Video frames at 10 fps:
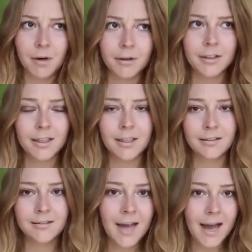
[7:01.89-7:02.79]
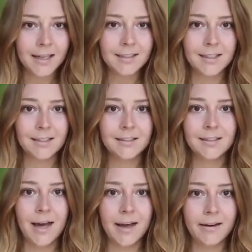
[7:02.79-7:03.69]
marketing tactics
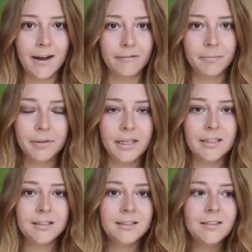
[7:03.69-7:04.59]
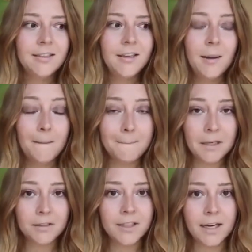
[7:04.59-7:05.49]
that have placed
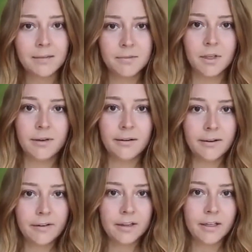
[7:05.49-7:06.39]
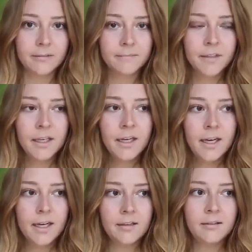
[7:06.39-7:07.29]
meal times around everything.
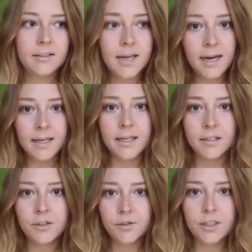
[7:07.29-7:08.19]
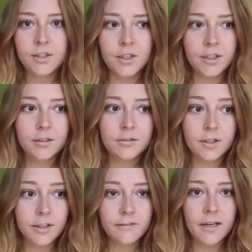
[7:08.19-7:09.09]
And the dieting industry
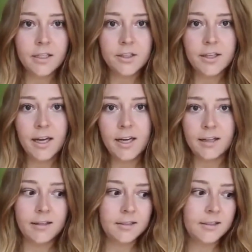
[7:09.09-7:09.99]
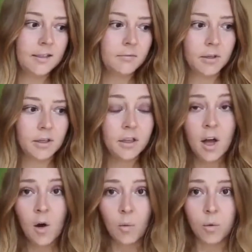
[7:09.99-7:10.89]
took advantage of that, and they said,
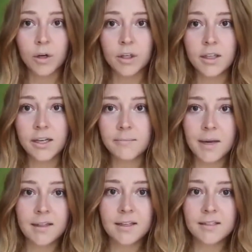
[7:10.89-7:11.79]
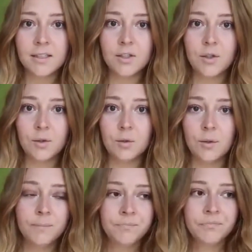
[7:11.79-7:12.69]
well, we're gonna like make this
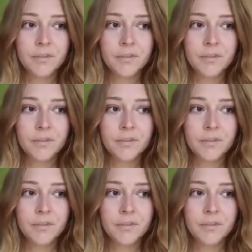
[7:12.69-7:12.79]
into,